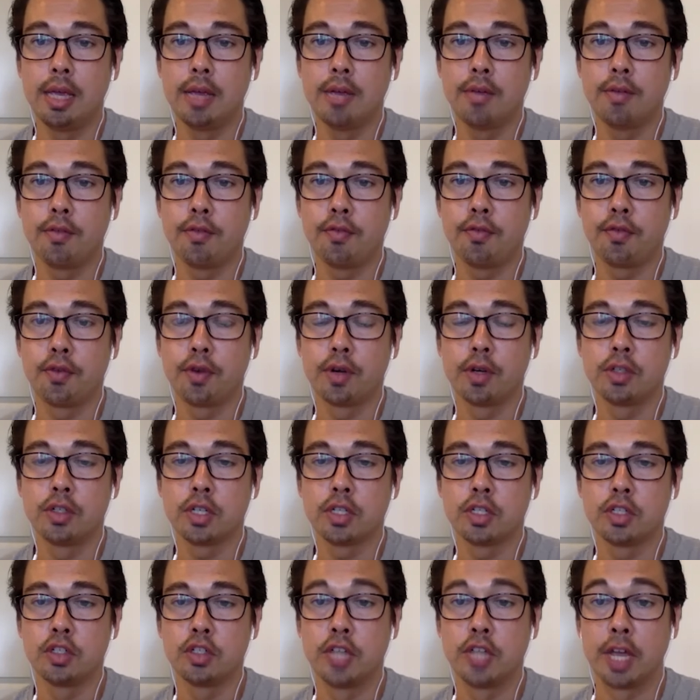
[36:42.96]
for
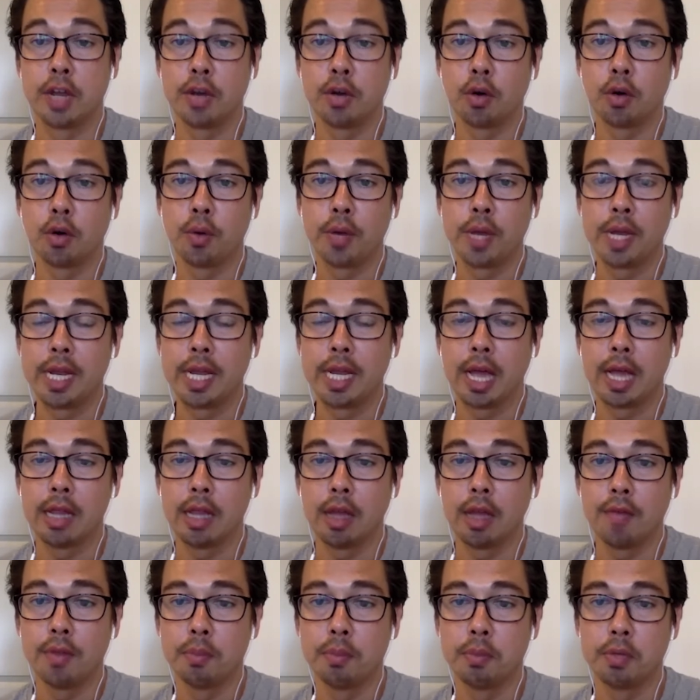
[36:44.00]
just general reading, I
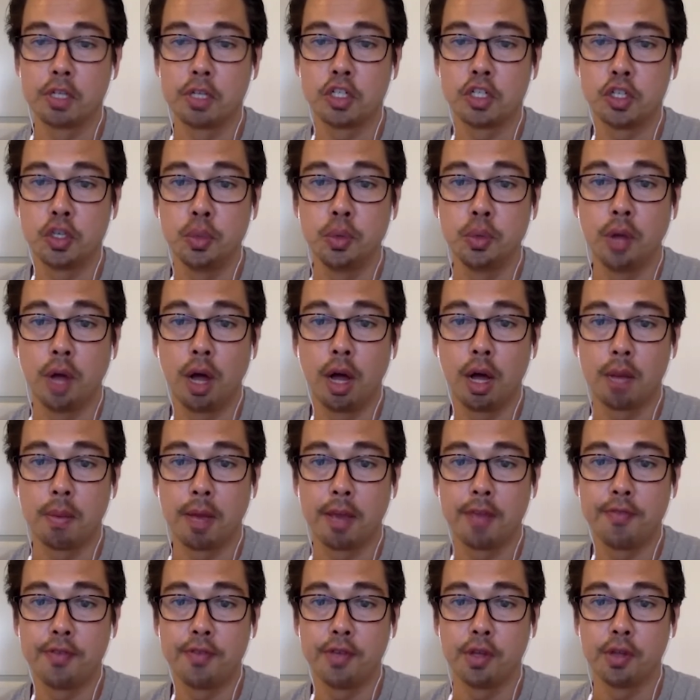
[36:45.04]
love the book Shoe Dog
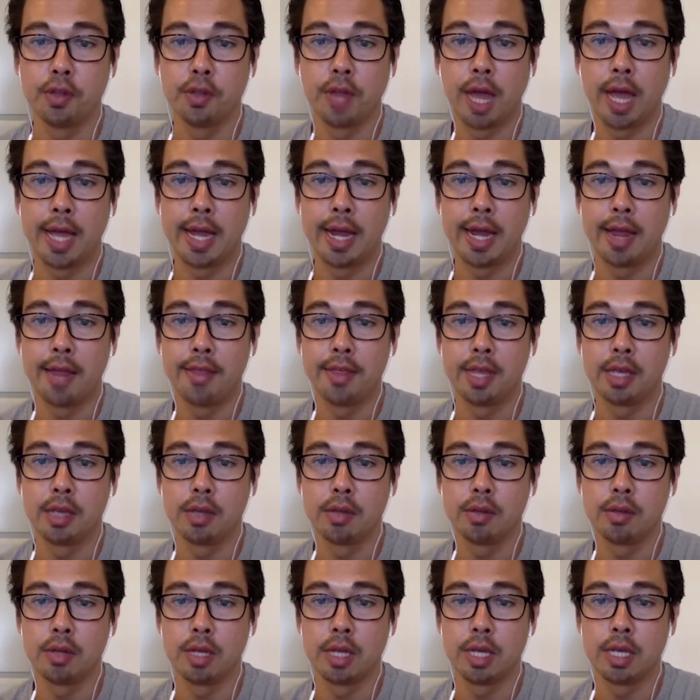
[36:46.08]
by Phil Knight. I think
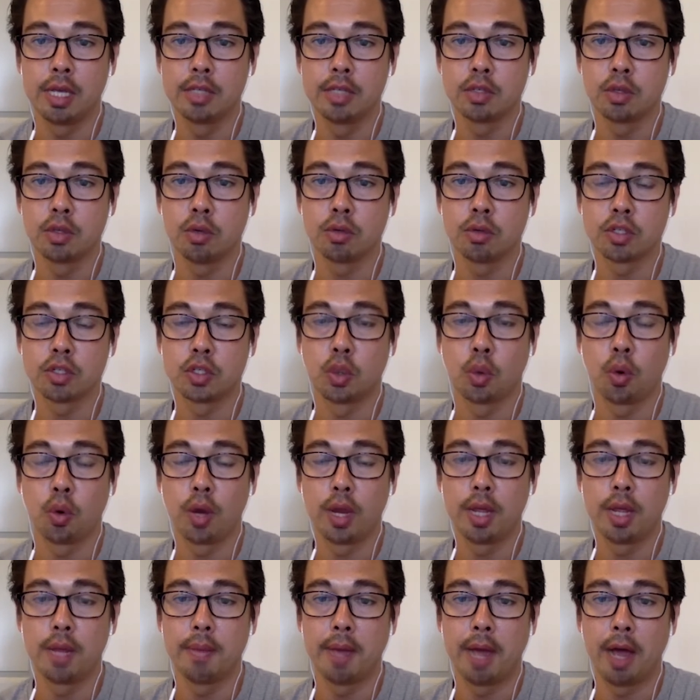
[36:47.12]
his whole
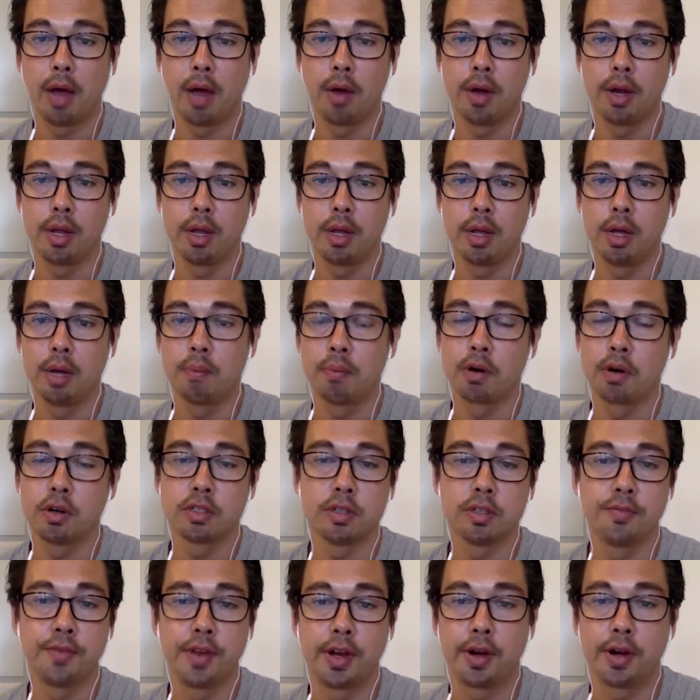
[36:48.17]
story about
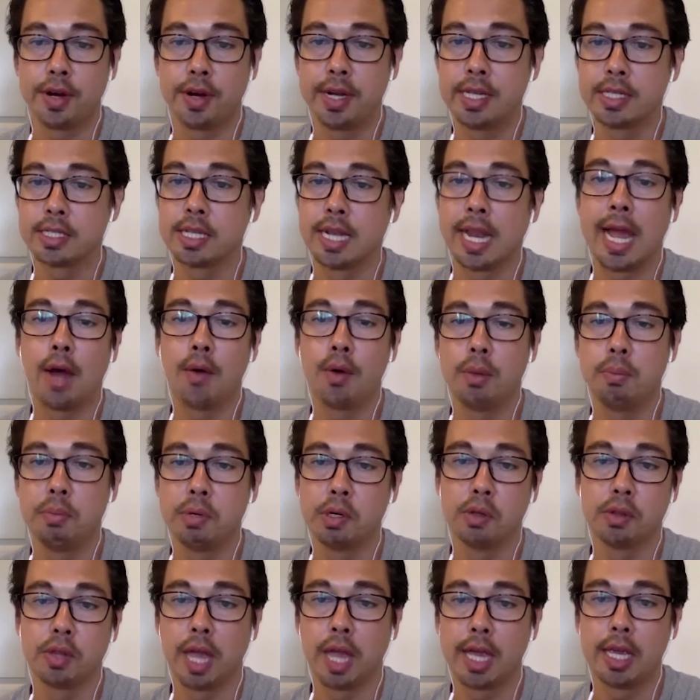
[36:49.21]
perseverance and how he
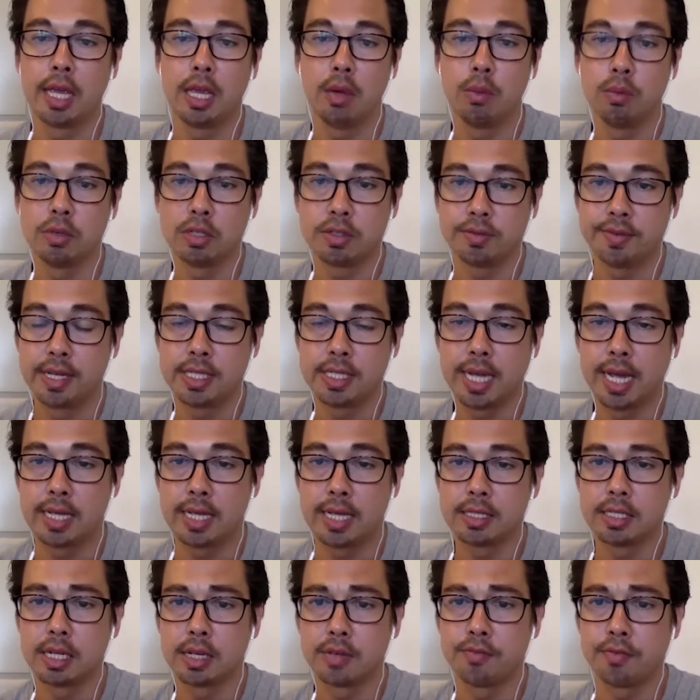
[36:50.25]
built Nike was
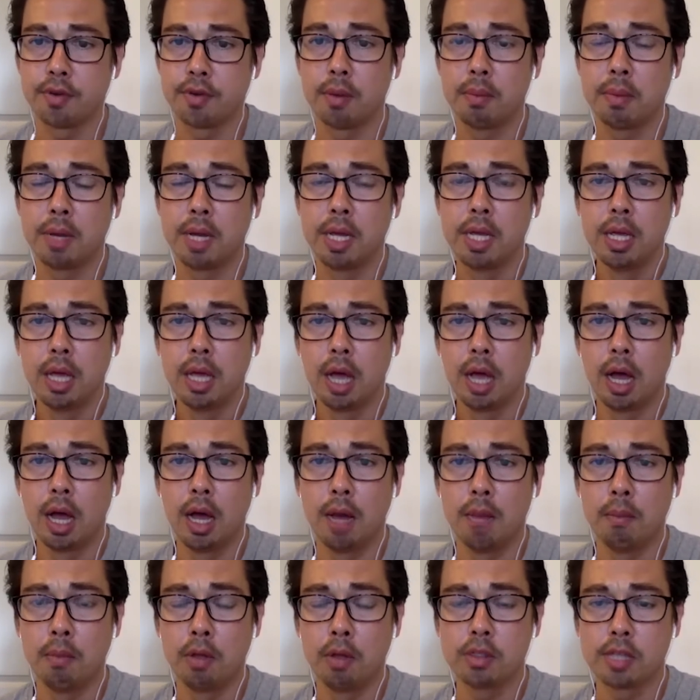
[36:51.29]
fantastic. From a
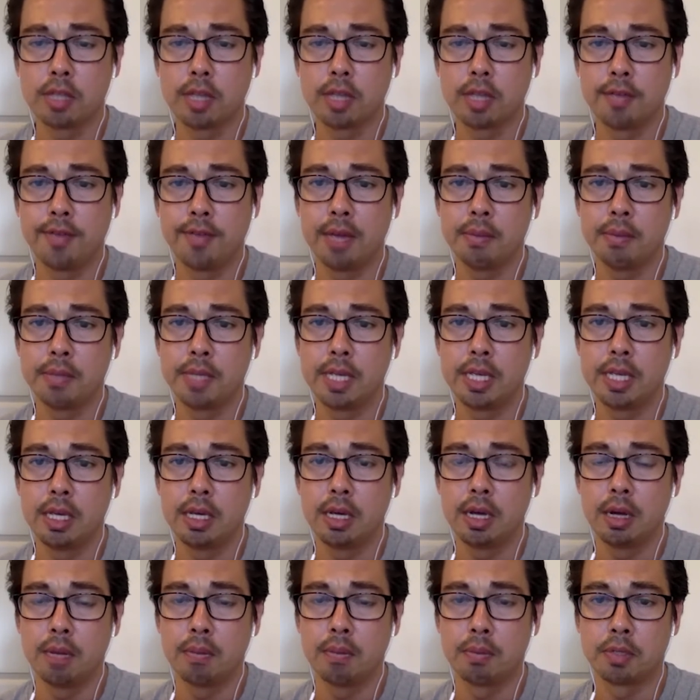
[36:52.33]

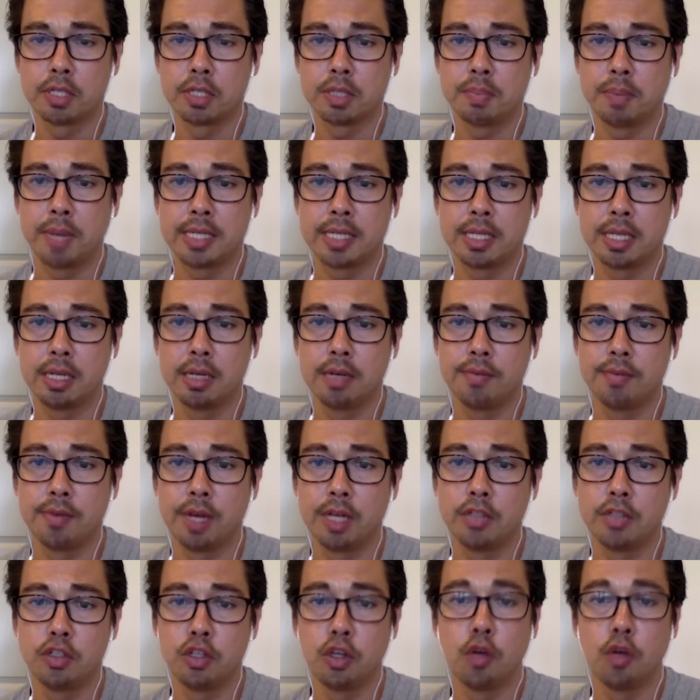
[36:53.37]
multifamily perspective,
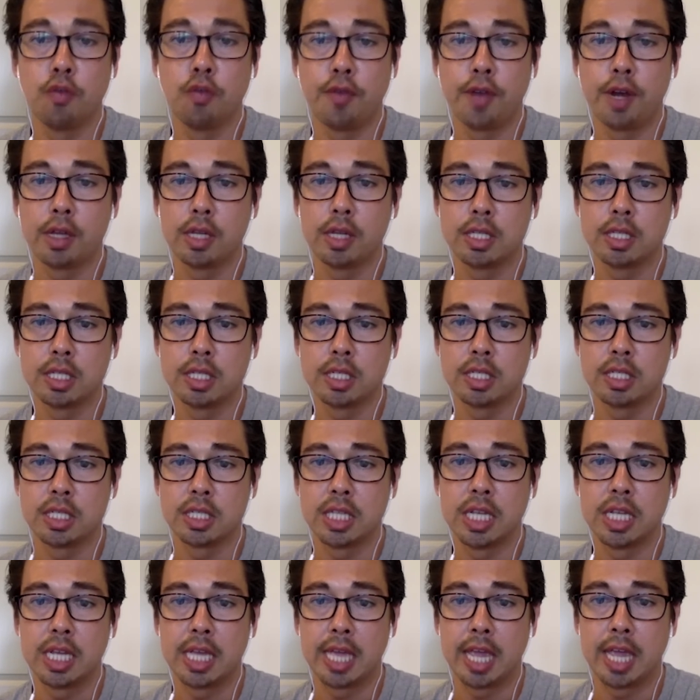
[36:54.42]
Joe Fairless's
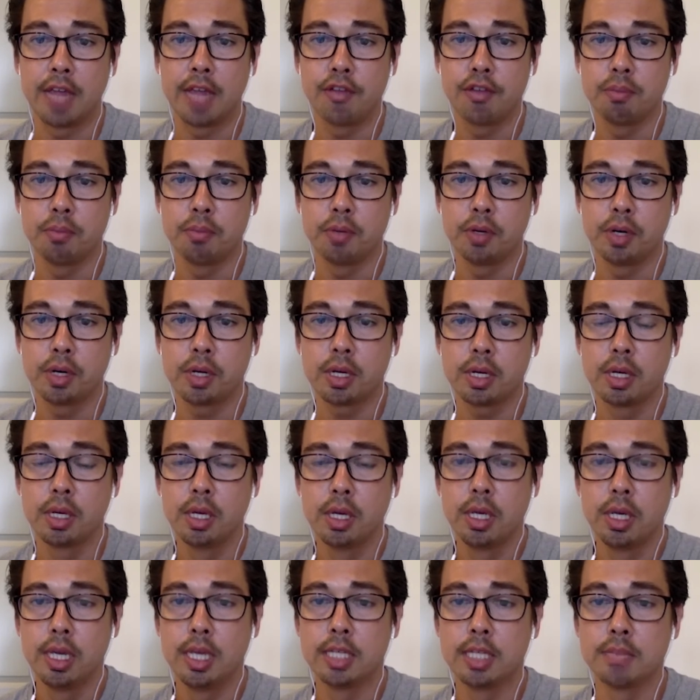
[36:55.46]
syndication book,
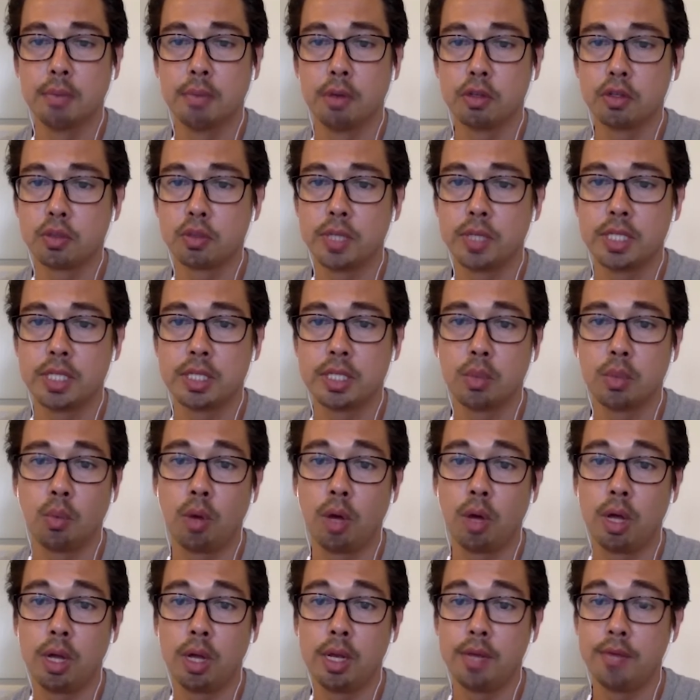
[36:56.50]
his most recent
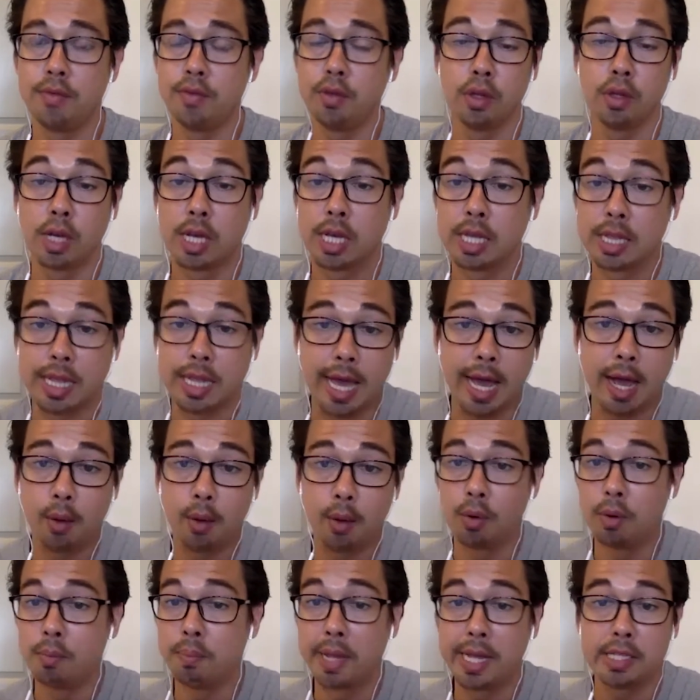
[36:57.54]
one, if you look at that,
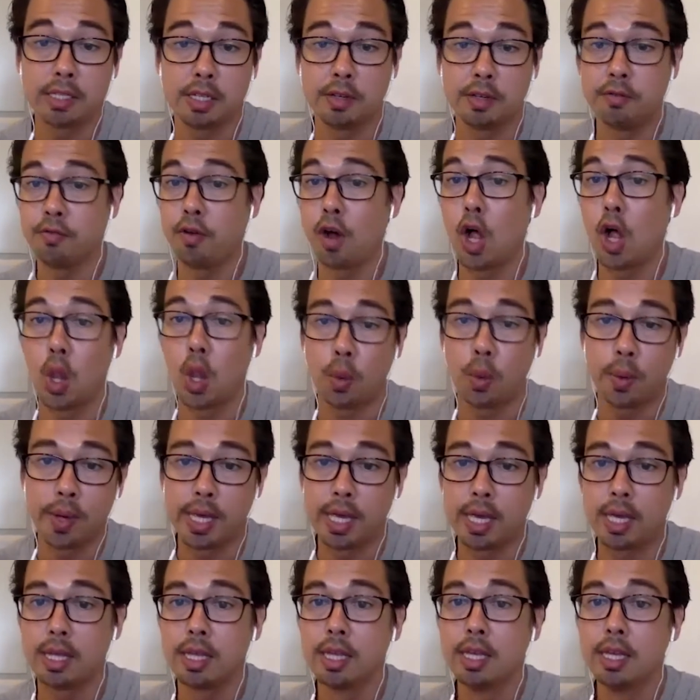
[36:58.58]
we're basically following
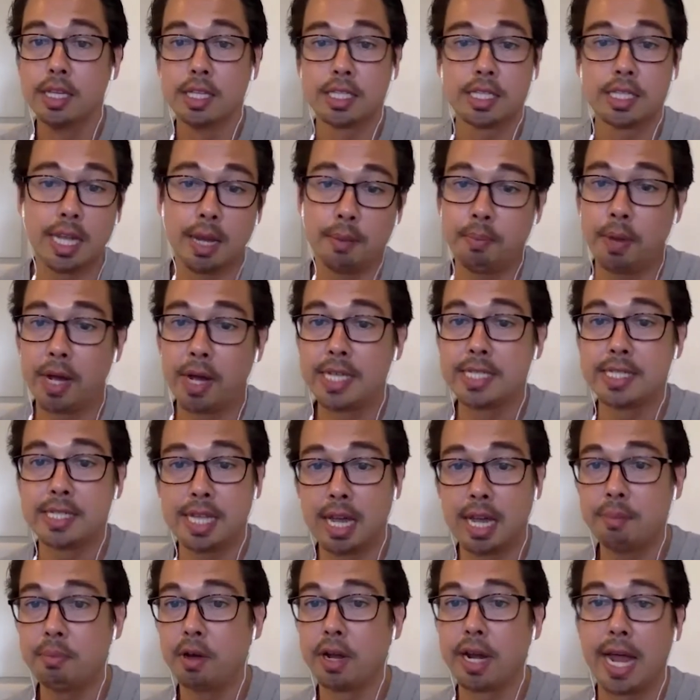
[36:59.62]
it step by
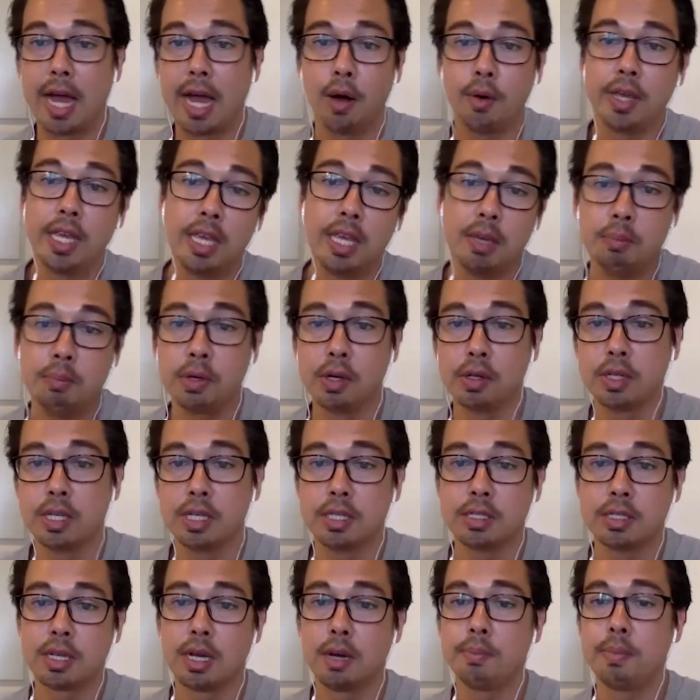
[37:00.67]
step on how he built
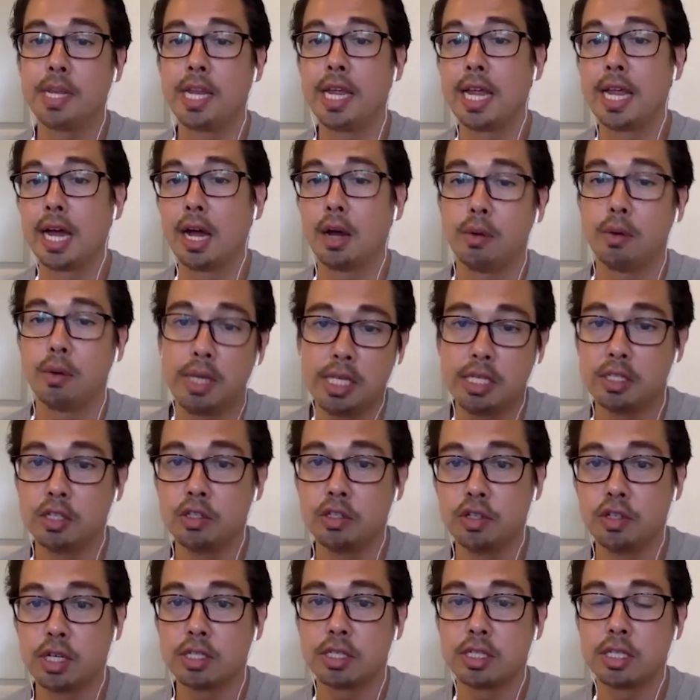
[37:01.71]
his company and how he
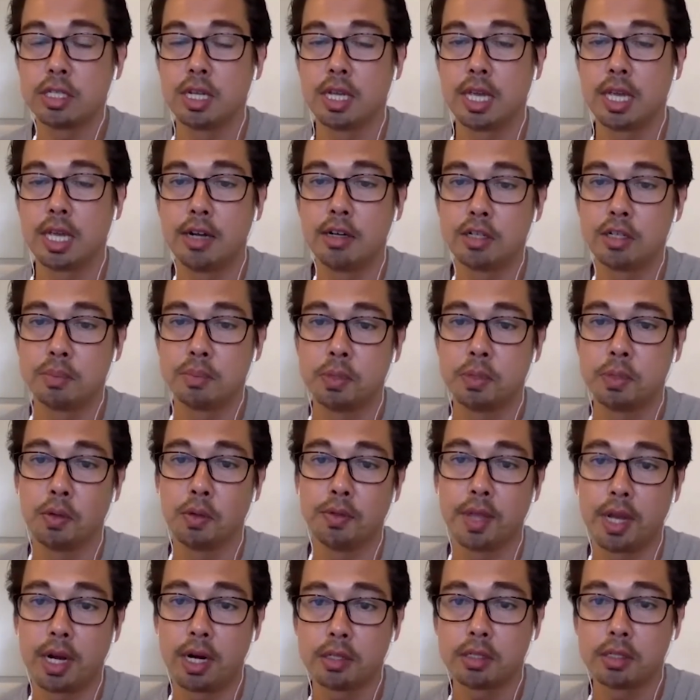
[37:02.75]
suggests syndicators build
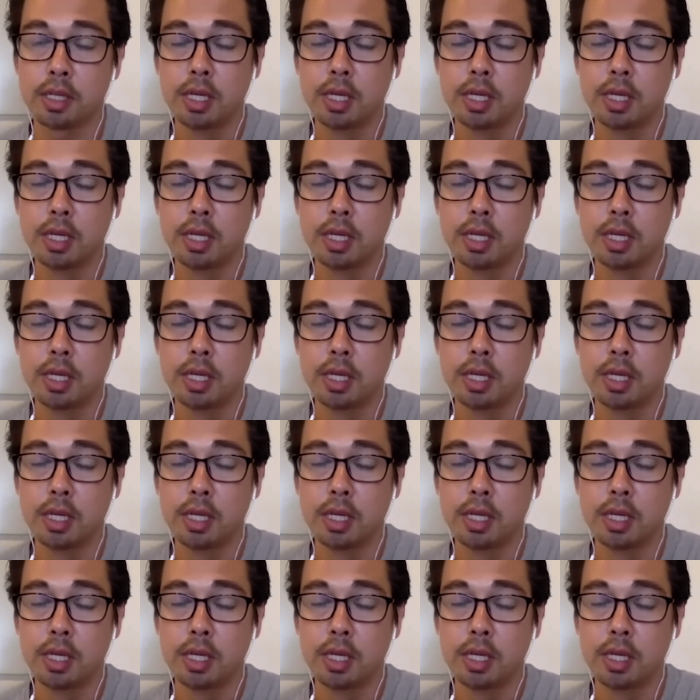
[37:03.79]
theirs.